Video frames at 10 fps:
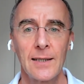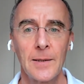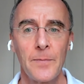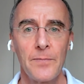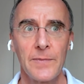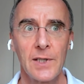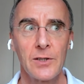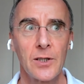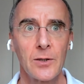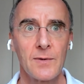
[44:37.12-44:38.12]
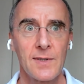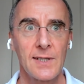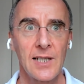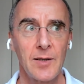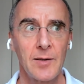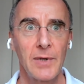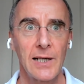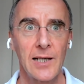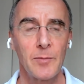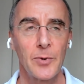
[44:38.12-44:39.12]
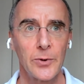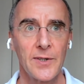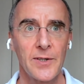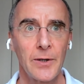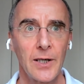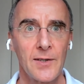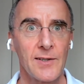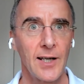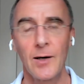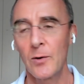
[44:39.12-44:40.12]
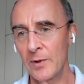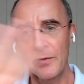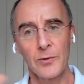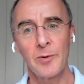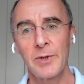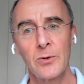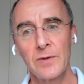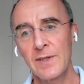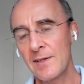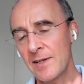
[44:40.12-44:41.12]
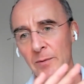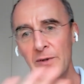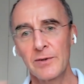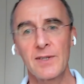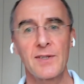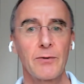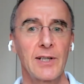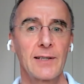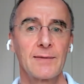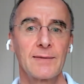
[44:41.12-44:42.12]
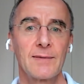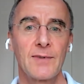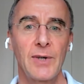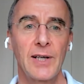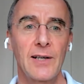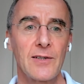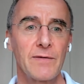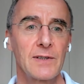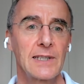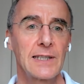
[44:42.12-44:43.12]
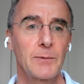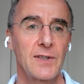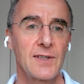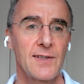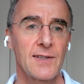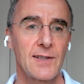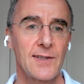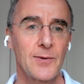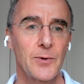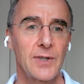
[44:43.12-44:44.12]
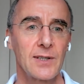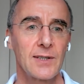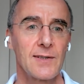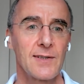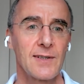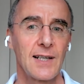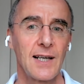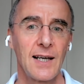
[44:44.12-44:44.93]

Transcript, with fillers: Um, you don't see many employers going out saying, "We thought about all this, and we've got this great strategy for dealing with this, and this is what it is."